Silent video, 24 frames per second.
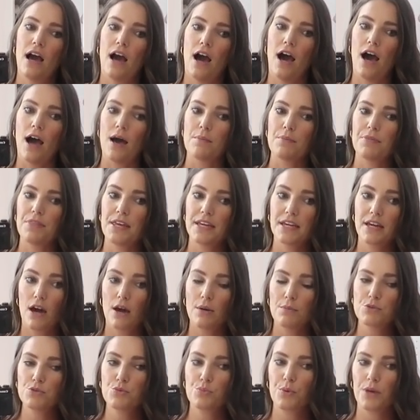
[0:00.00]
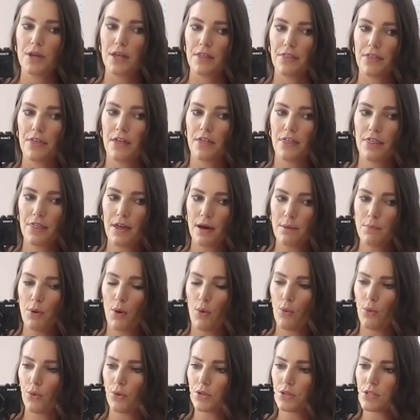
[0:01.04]
It comes with thumb
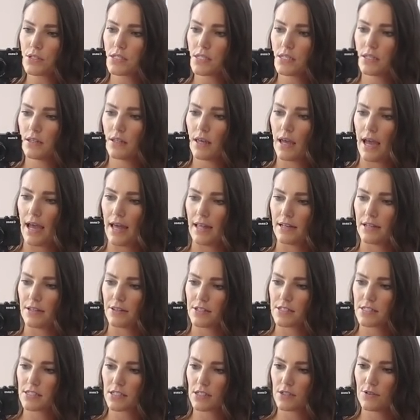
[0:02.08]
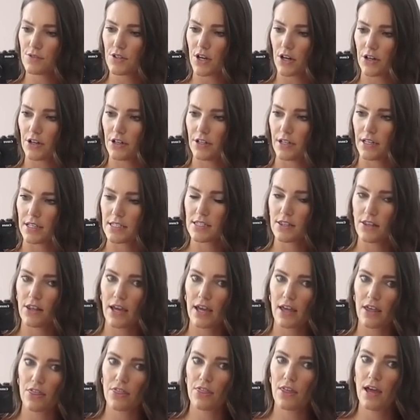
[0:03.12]
holes and the sleeves are a nice
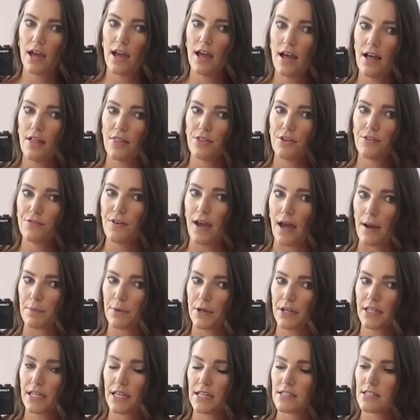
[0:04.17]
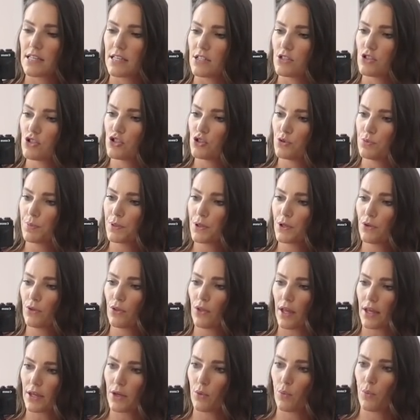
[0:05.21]
length. The fabric is a super
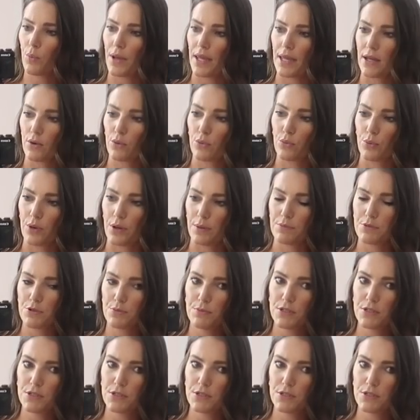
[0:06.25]
lightweight ribbed